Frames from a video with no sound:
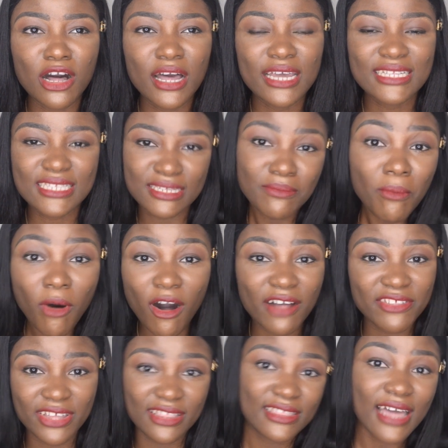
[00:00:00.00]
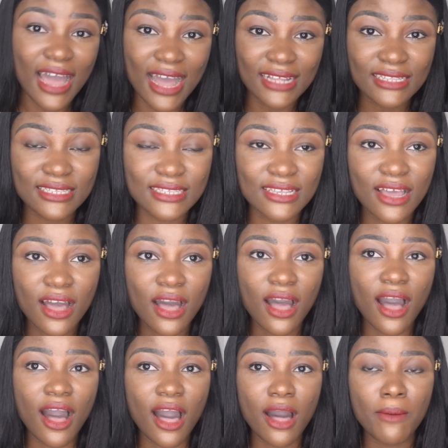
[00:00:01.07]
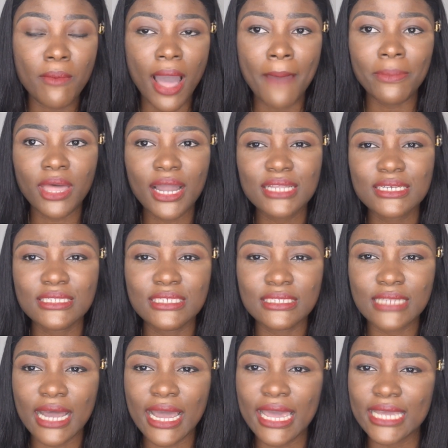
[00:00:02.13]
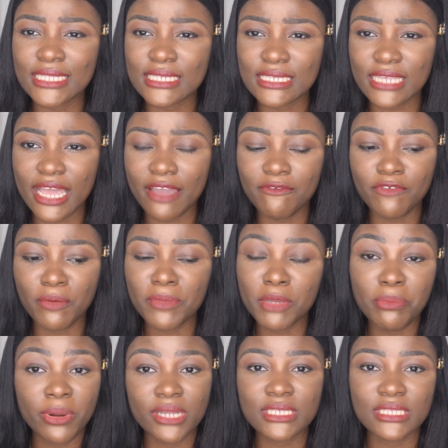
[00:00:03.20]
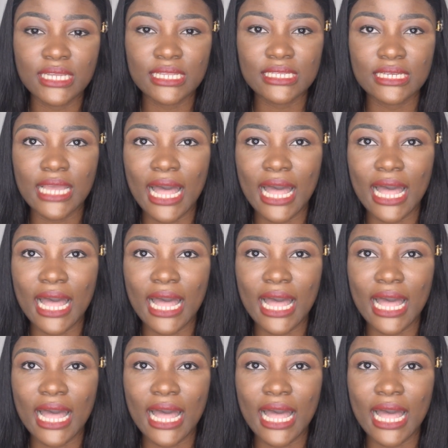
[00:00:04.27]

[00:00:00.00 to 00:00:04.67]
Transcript: it's more than that. I'm not gonna deny and say, for me personally,